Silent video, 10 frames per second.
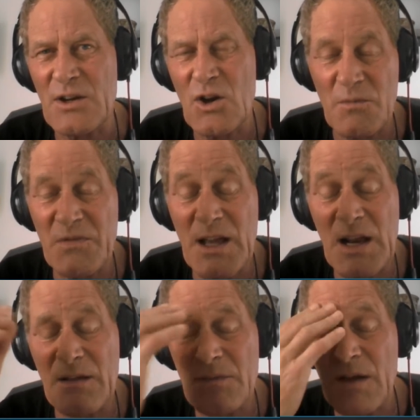And hopefully
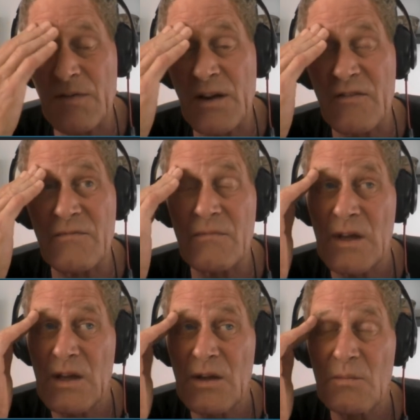I'll have enough
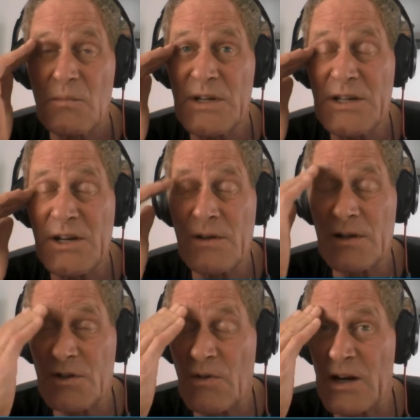
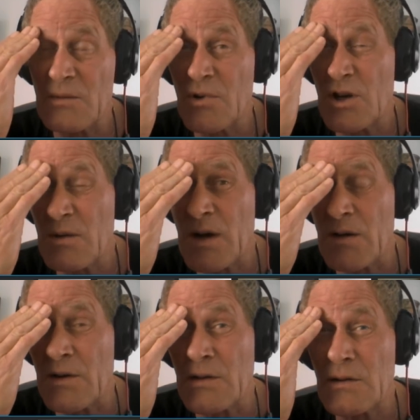material to write a book
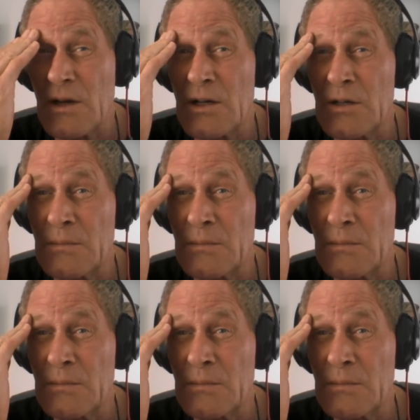about it.